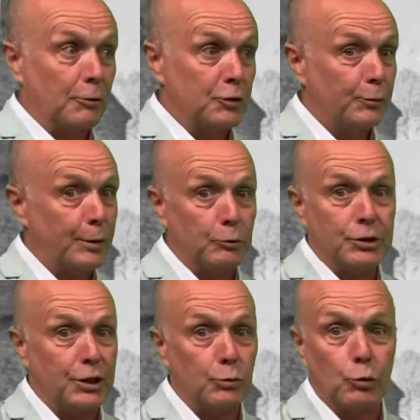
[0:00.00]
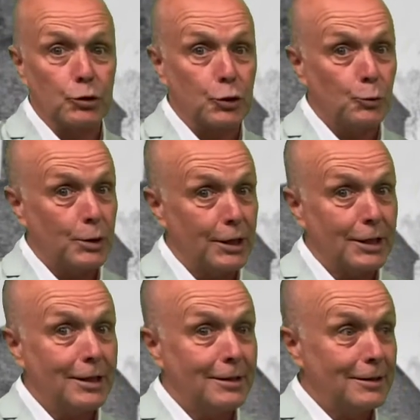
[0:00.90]
of Bute didn't want to work
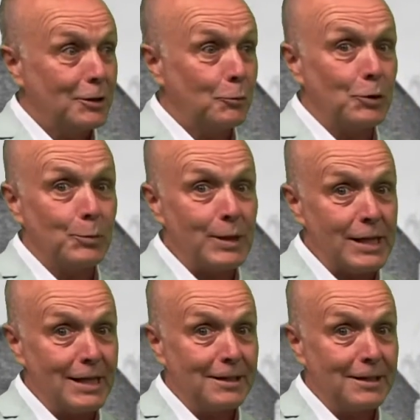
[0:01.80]
with me.